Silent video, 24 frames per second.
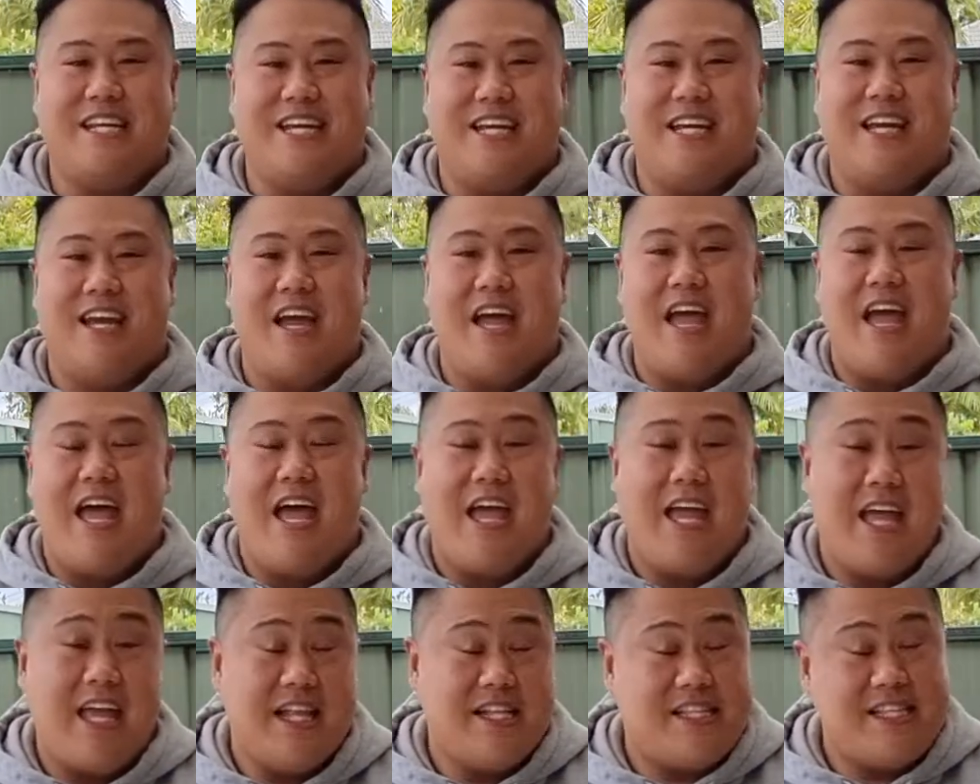
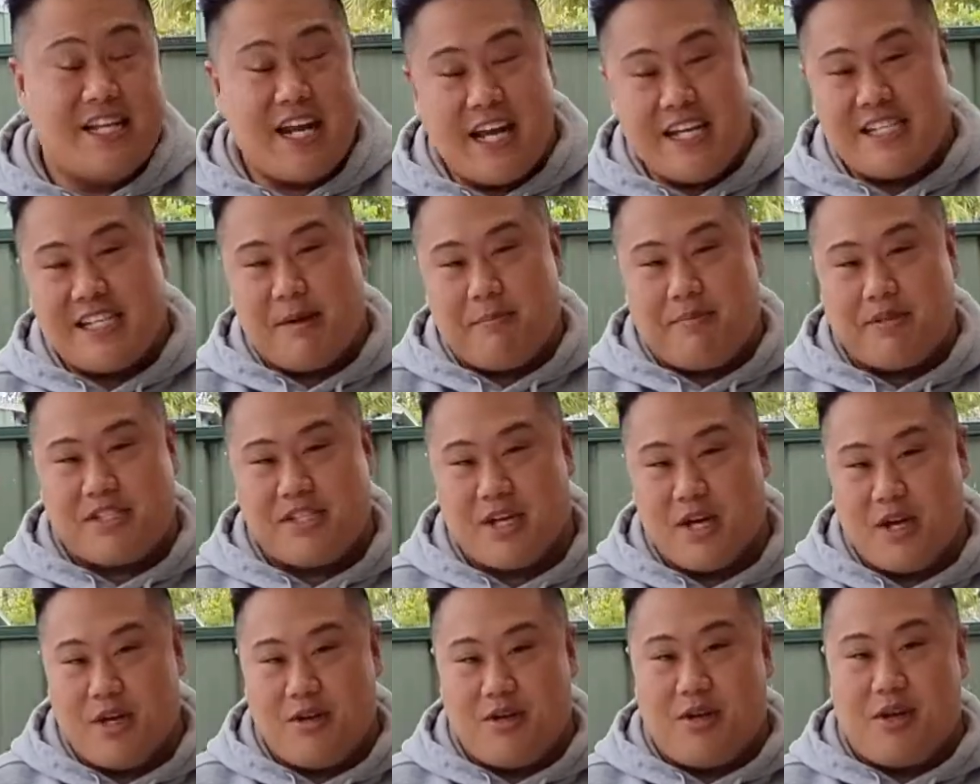In today's
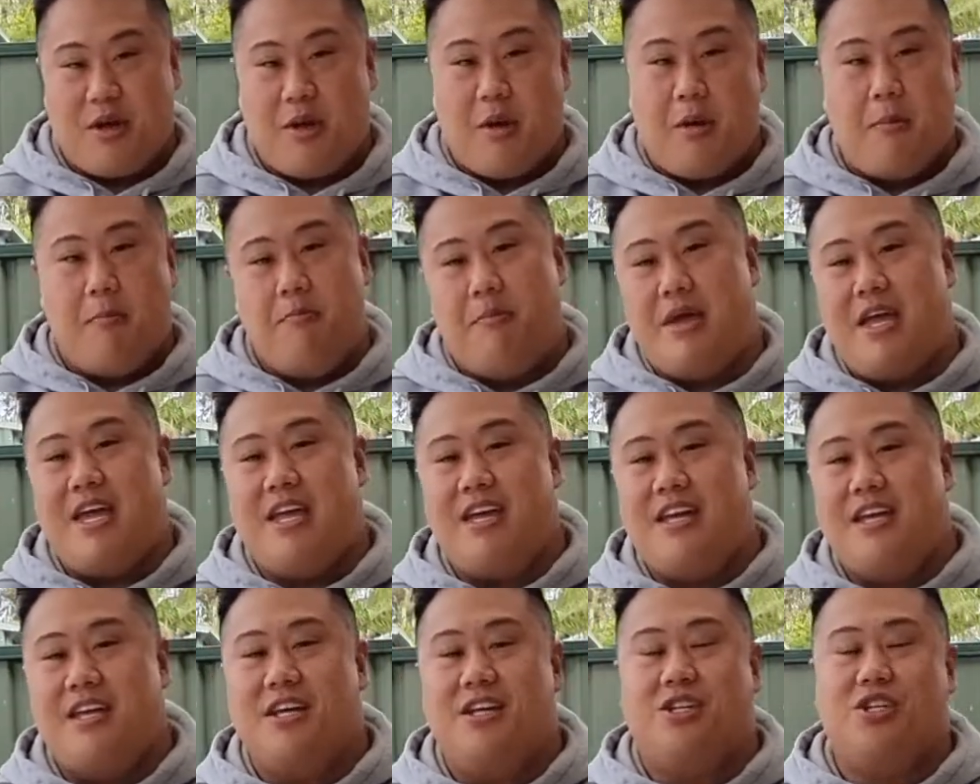episode, me,
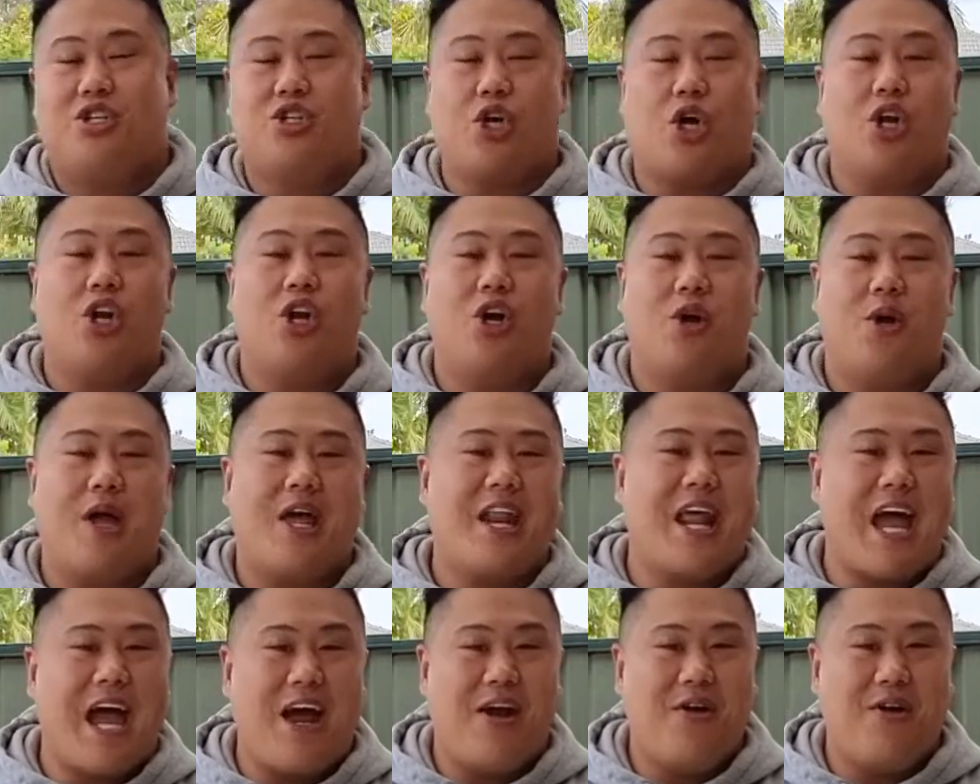Jono and
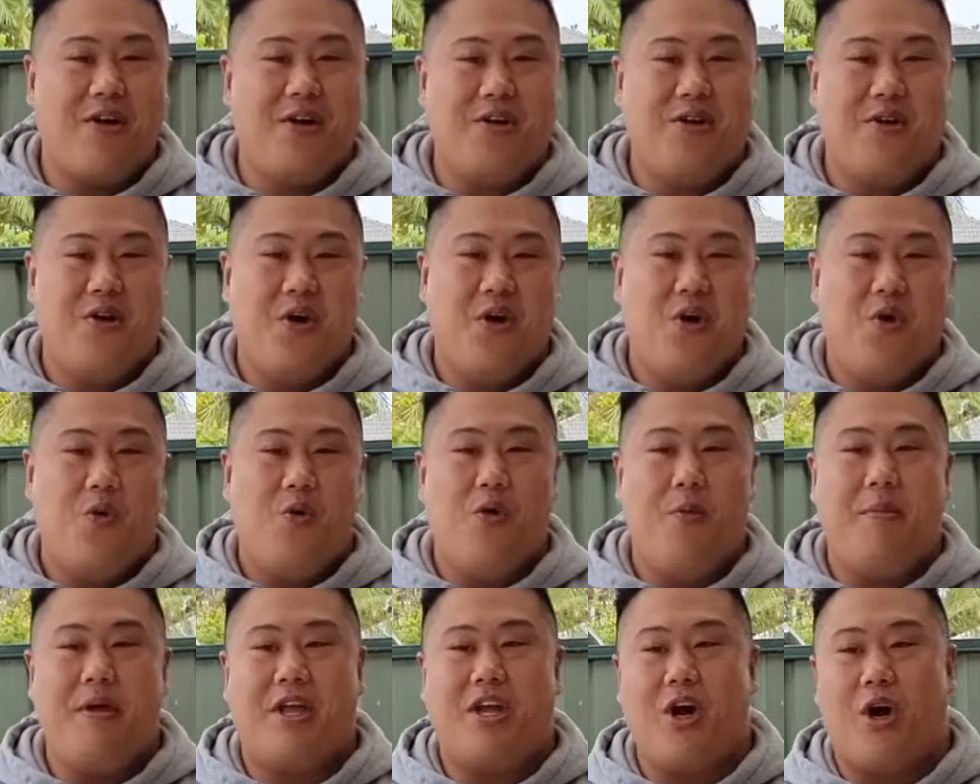Aaron will
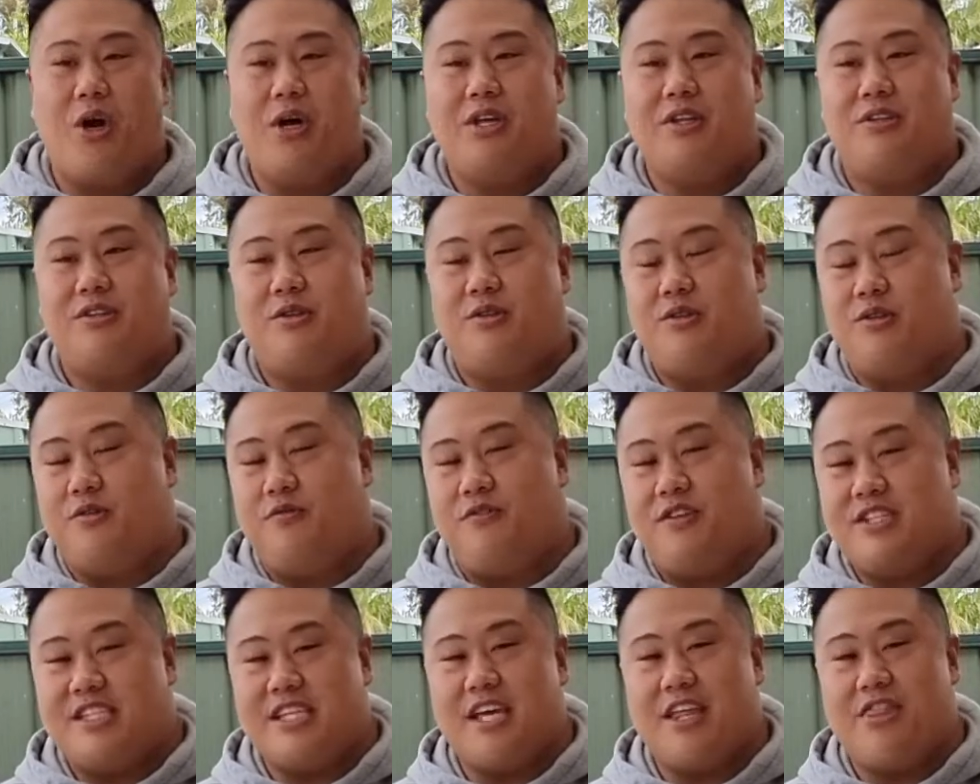be going to
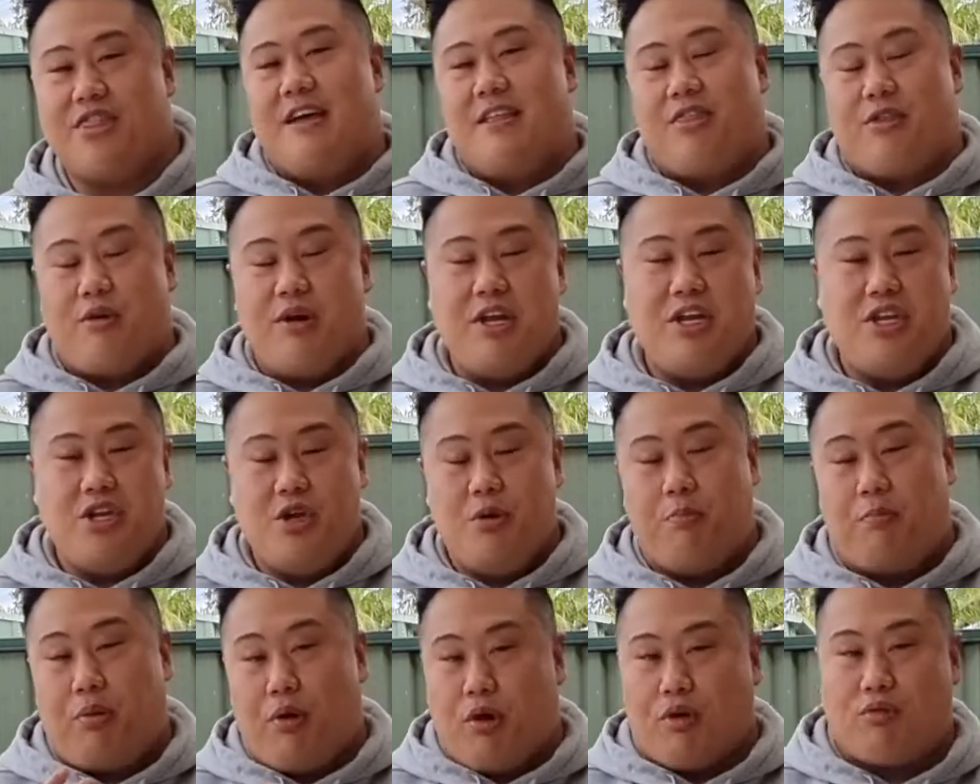visit 3
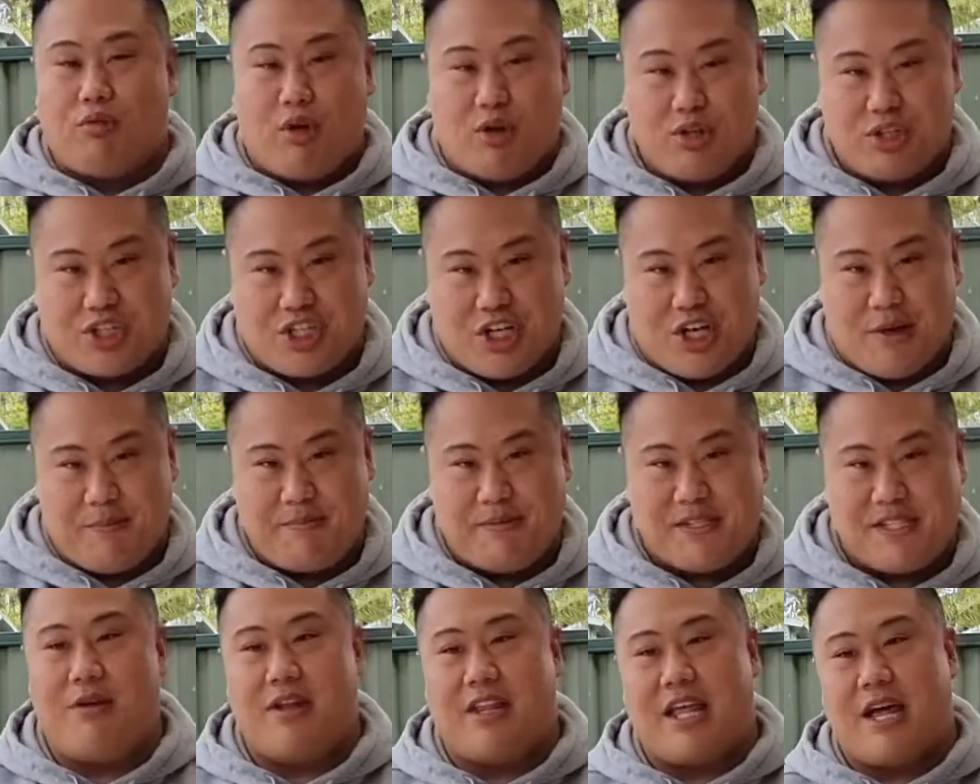new pork roll
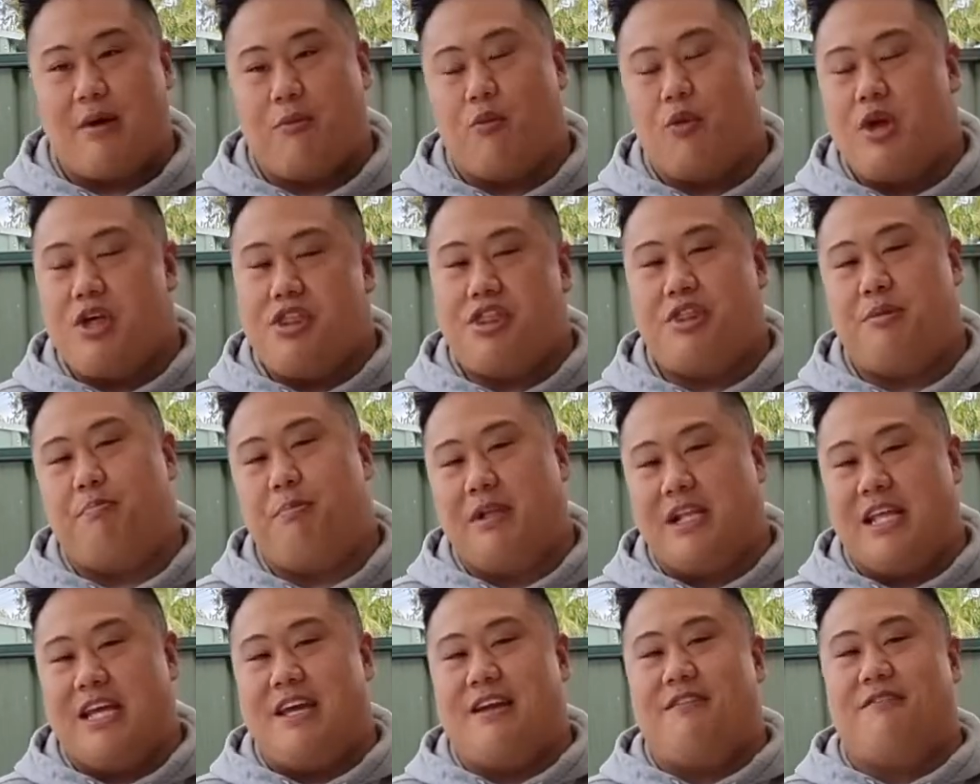shops that we
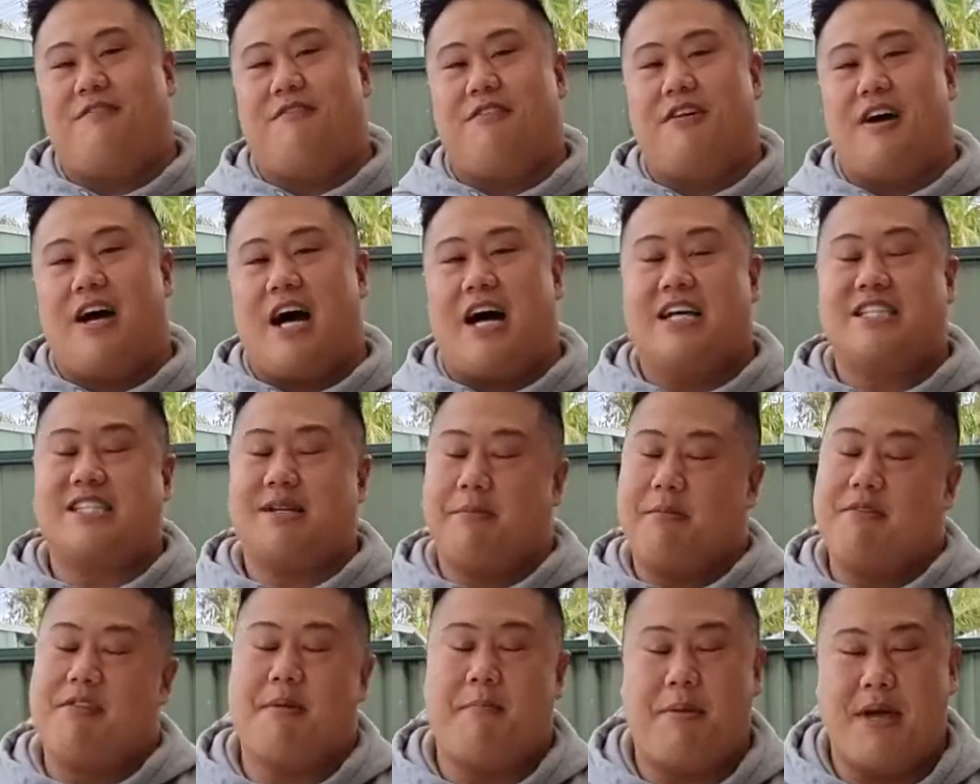believe are some
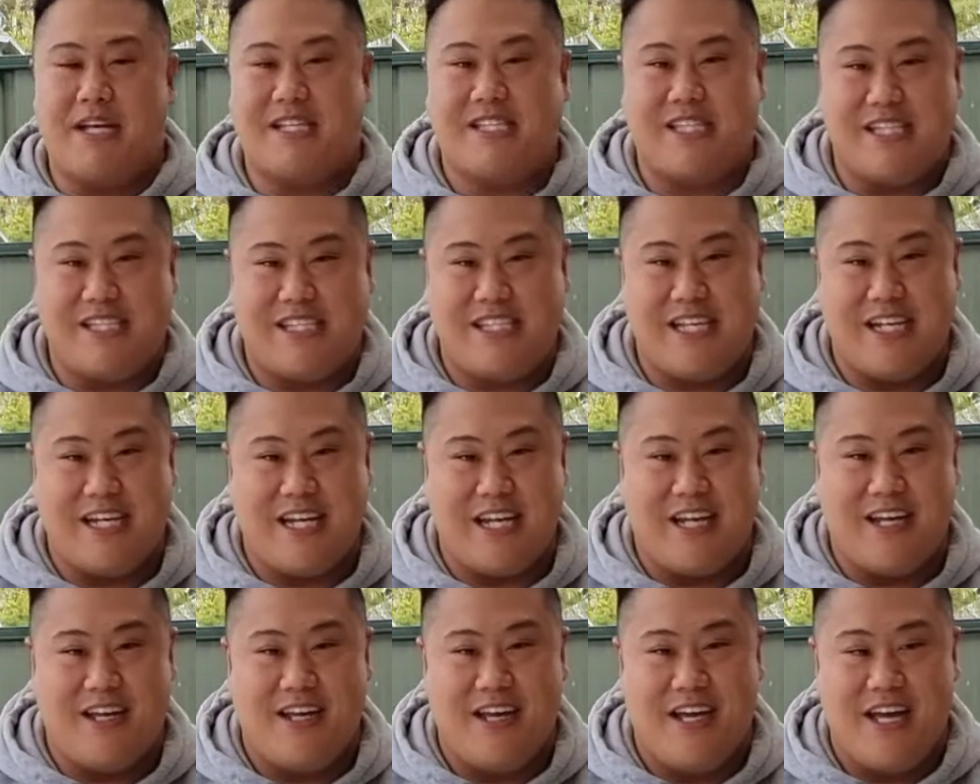of the best in
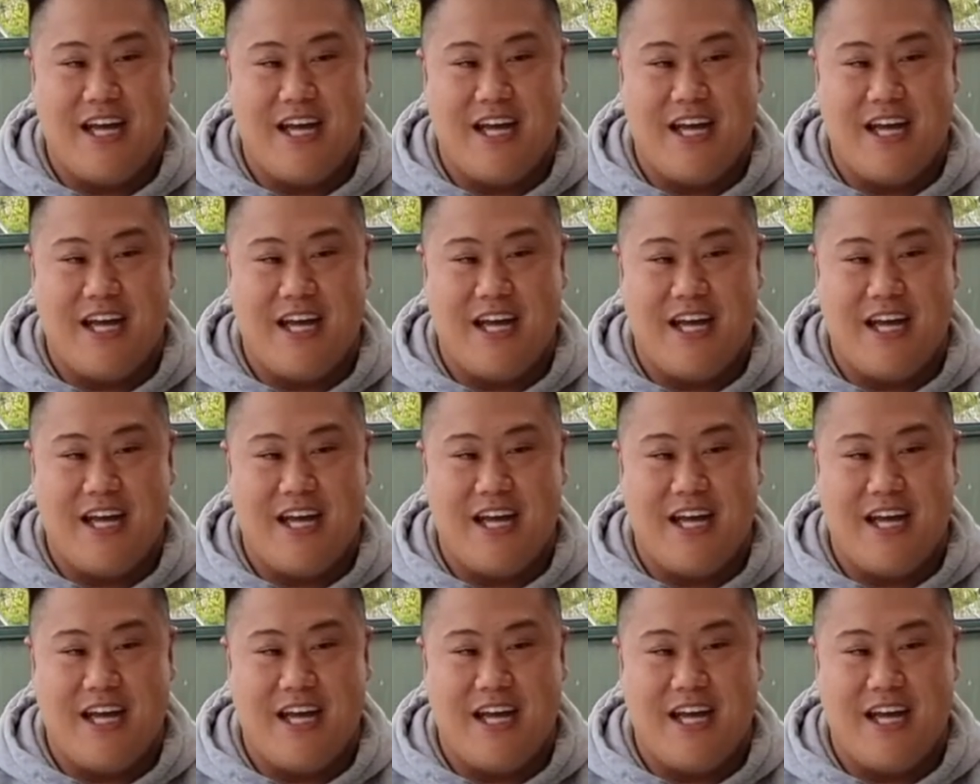Sydney.